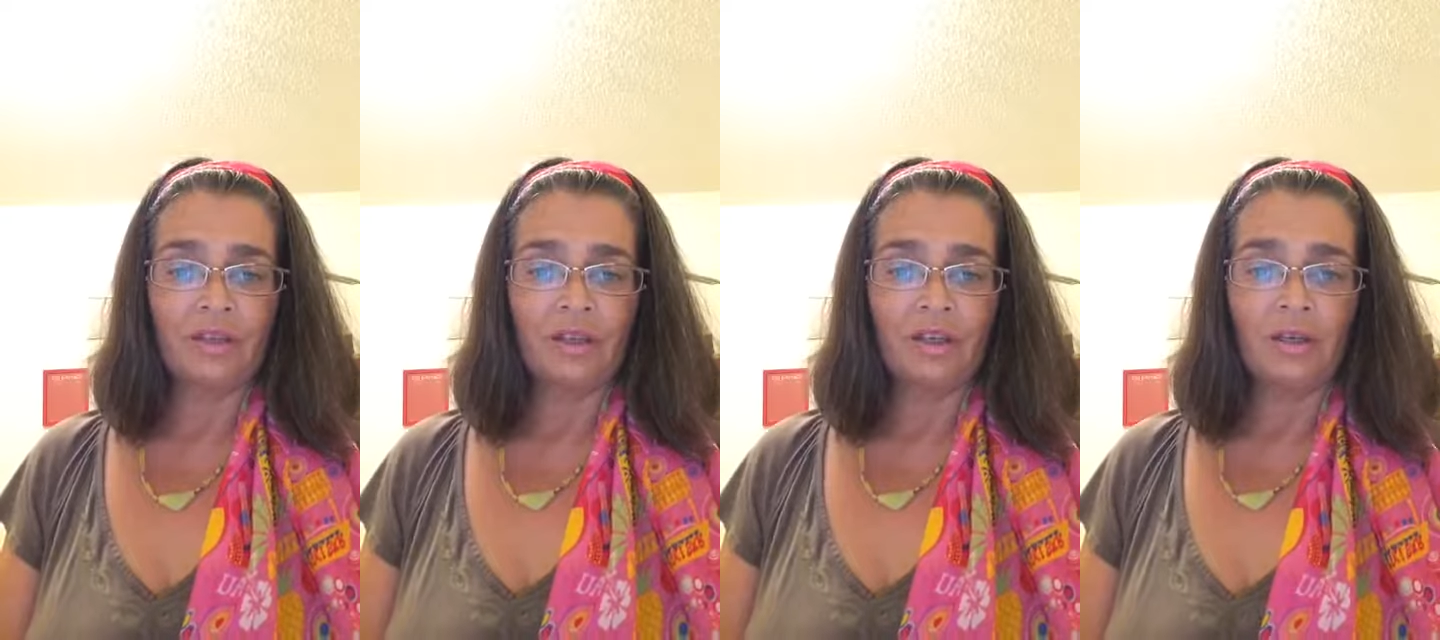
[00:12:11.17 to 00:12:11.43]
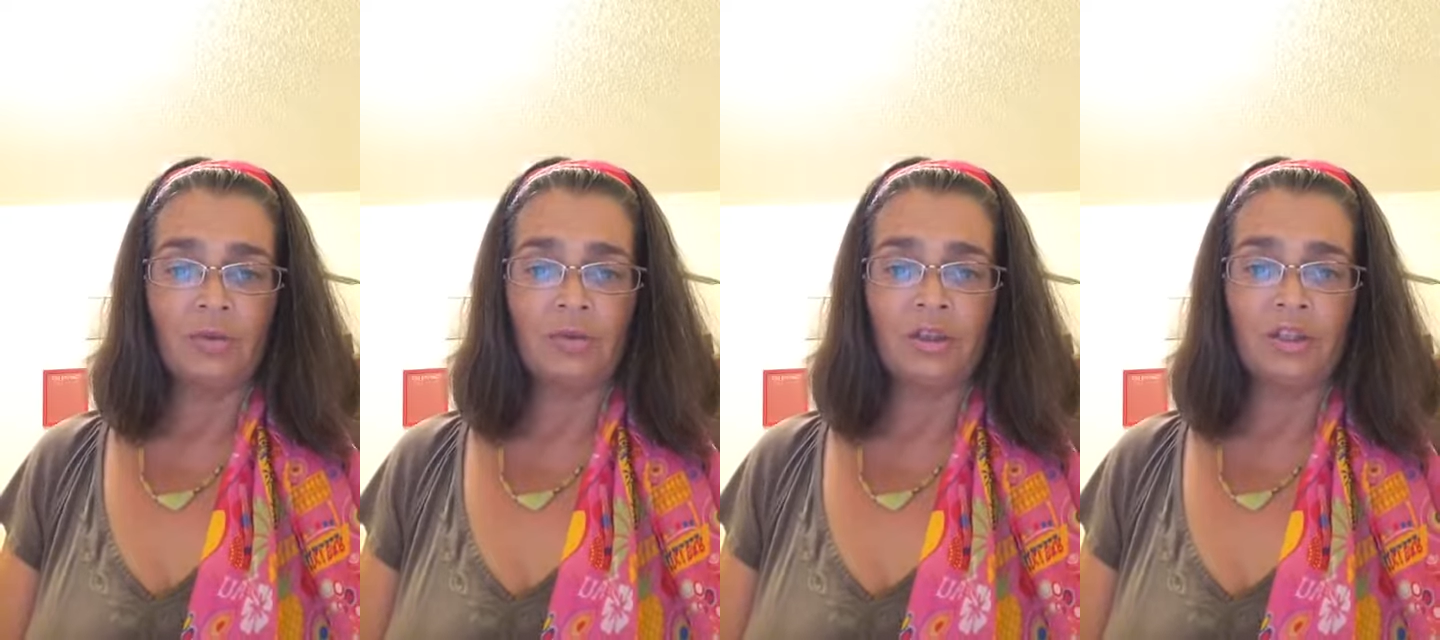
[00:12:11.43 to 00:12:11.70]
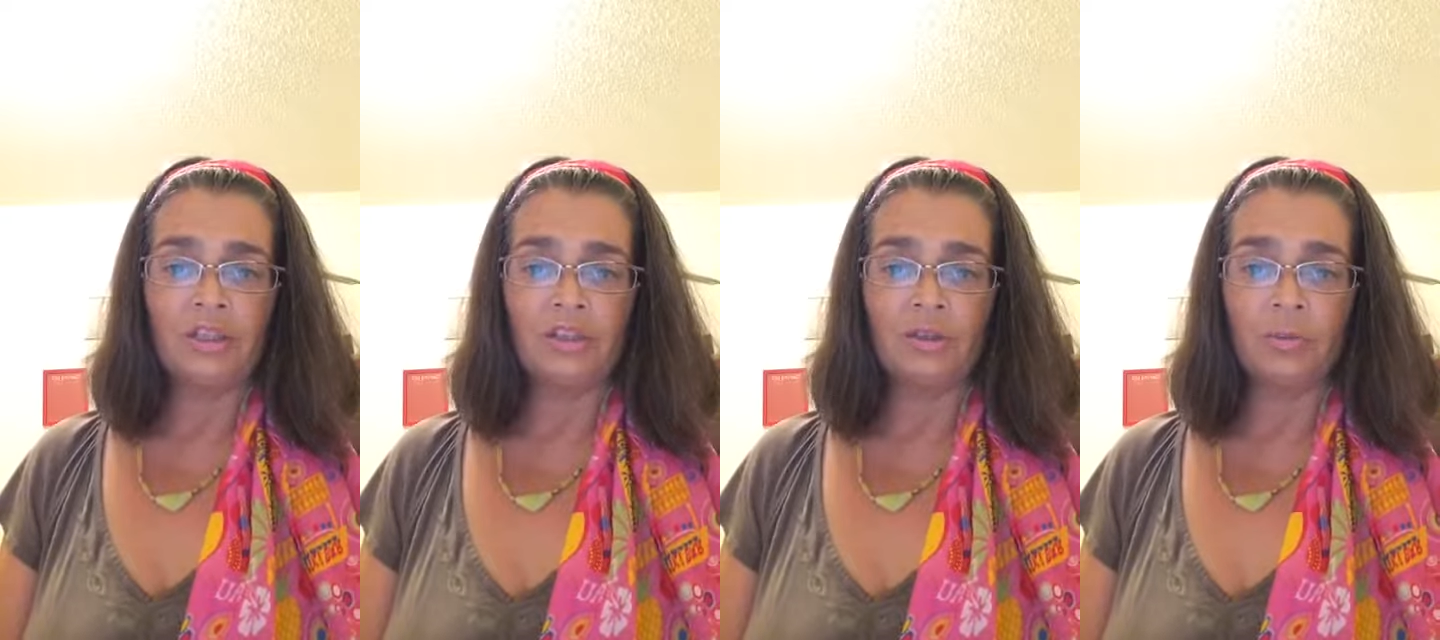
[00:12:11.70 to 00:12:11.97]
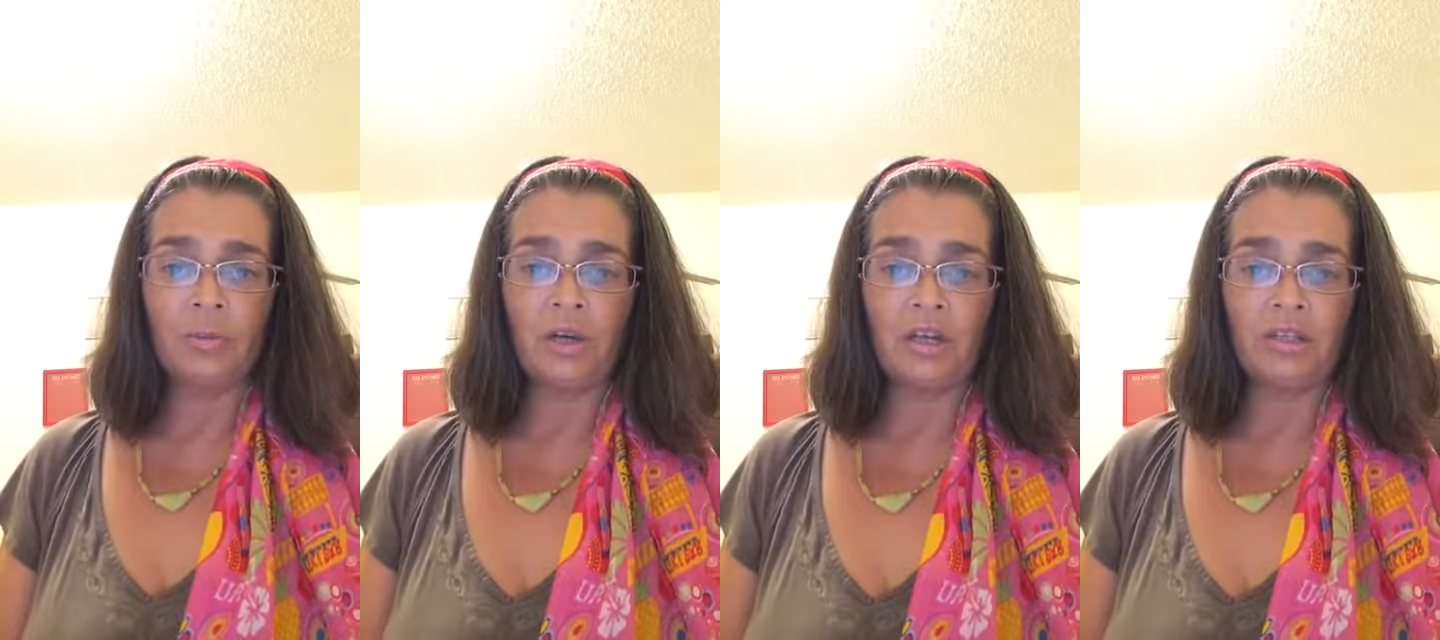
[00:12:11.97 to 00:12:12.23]
And with
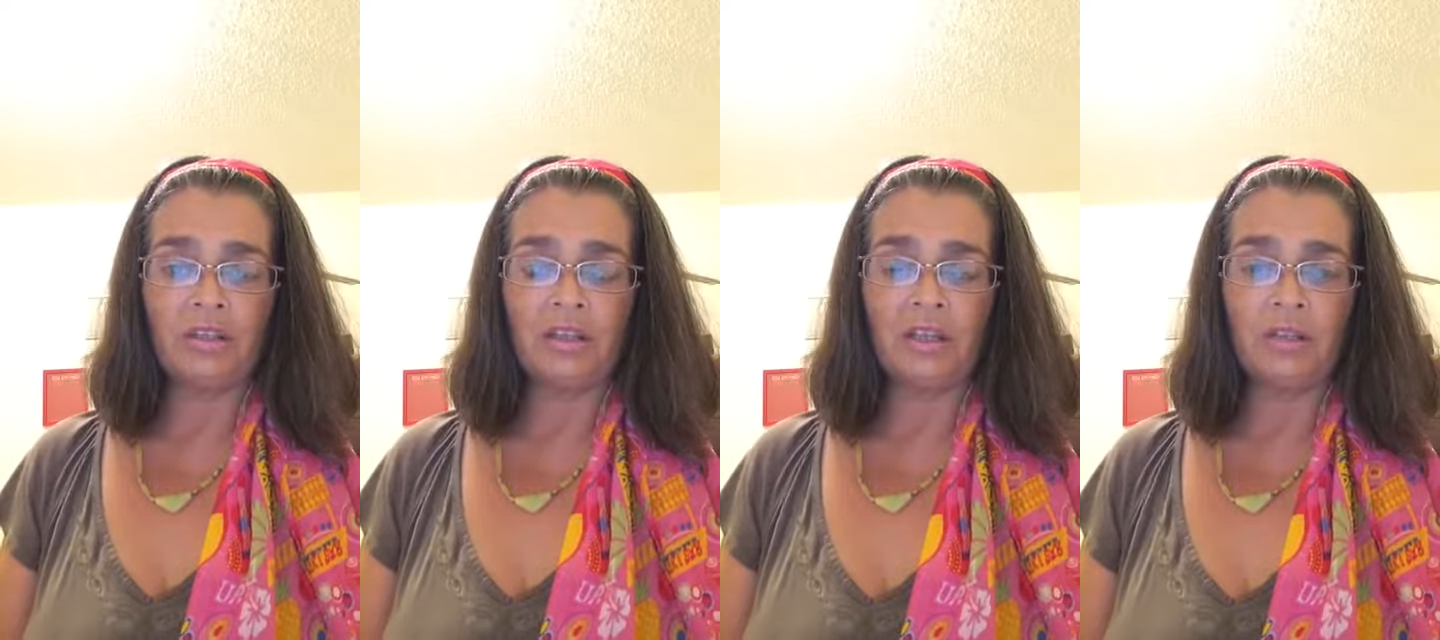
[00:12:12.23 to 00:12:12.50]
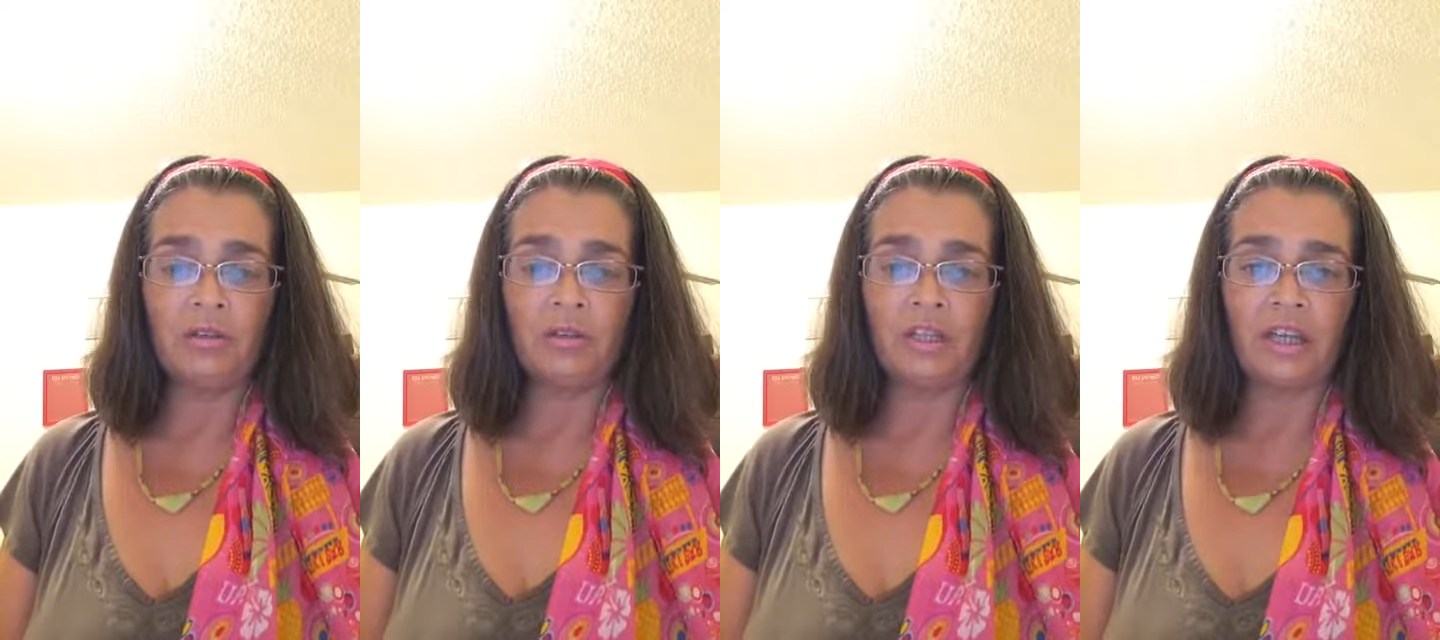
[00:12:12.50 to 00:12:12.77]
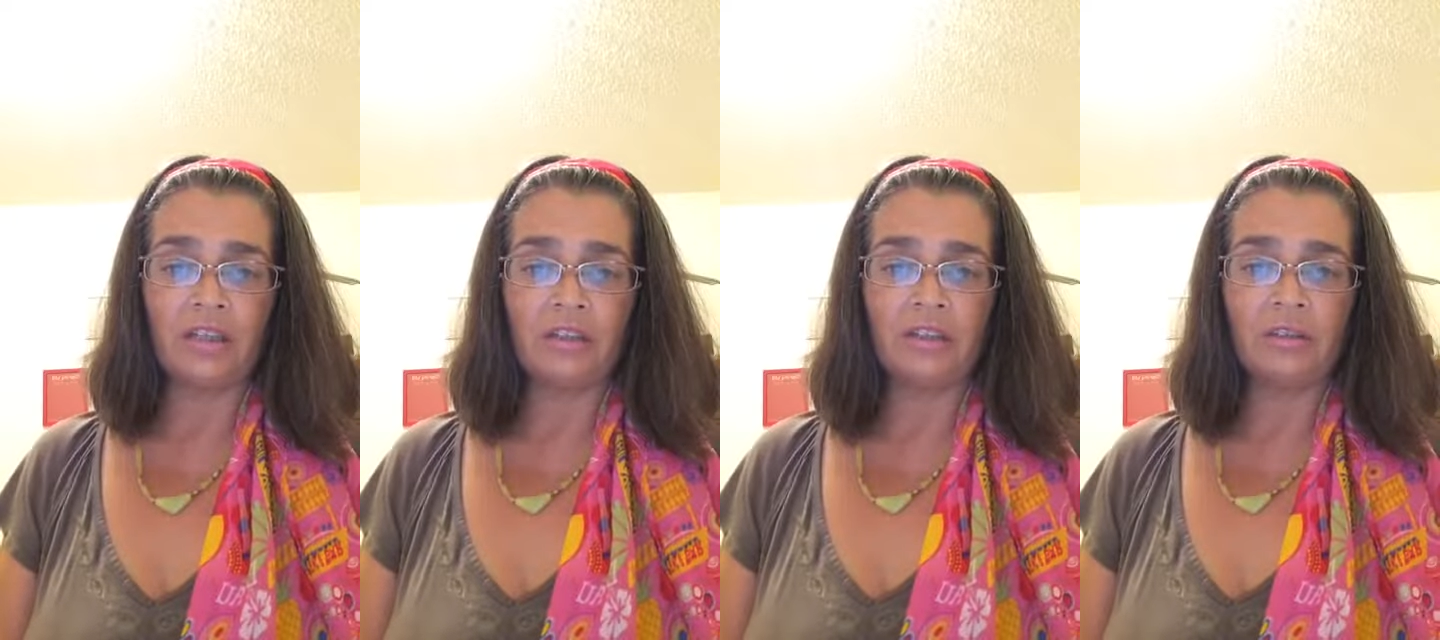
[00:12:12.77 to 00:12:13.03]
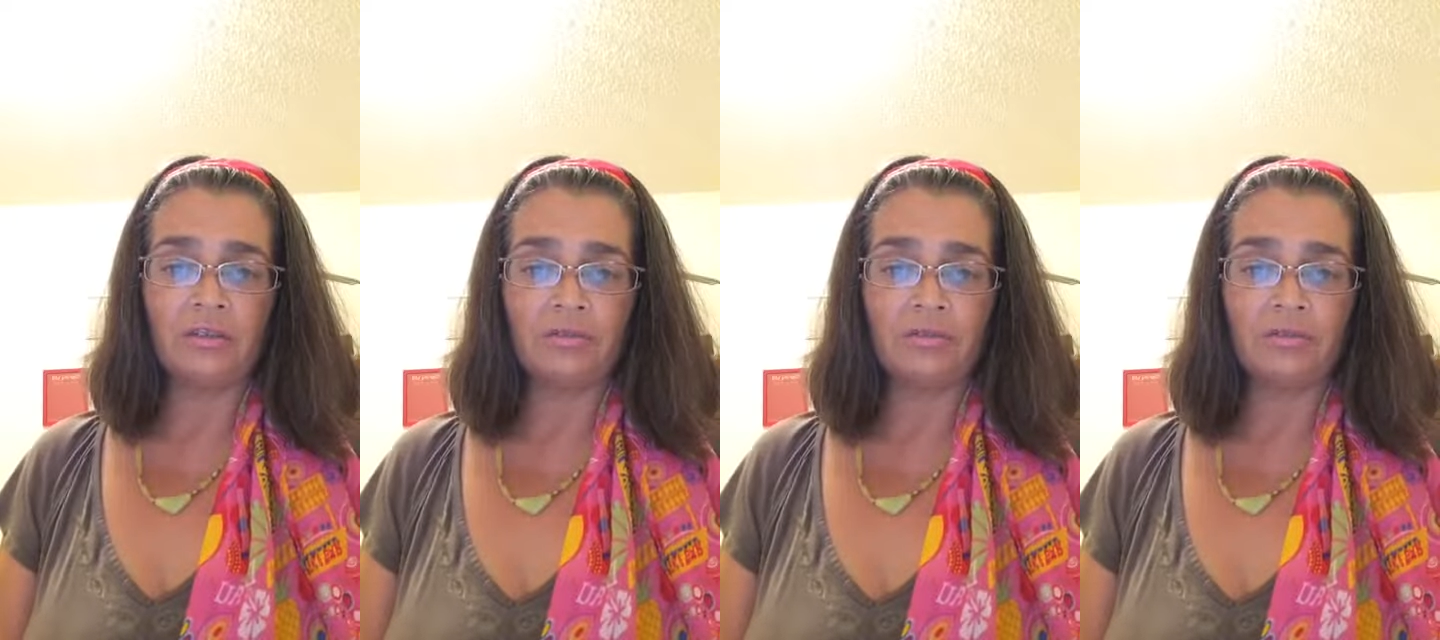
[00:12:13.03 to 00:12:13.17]
each breath that you take,